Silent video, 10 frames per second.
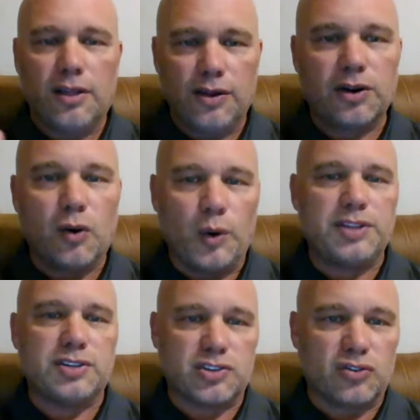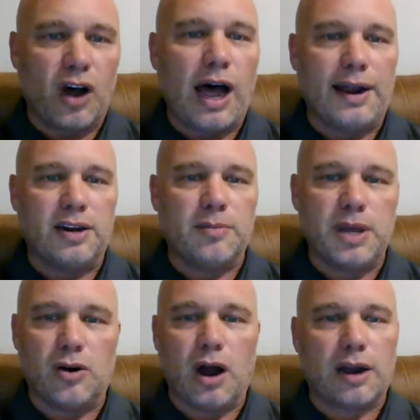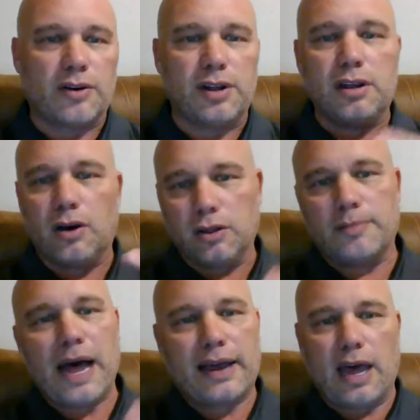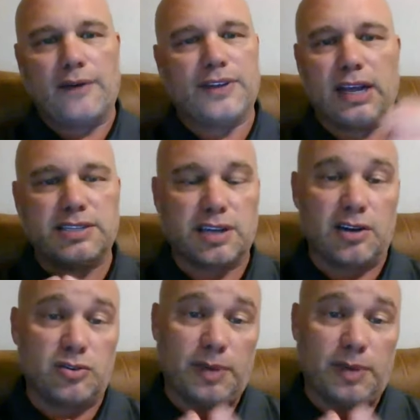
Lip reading: They're going to slide into mediocrity on the back half of that schedule.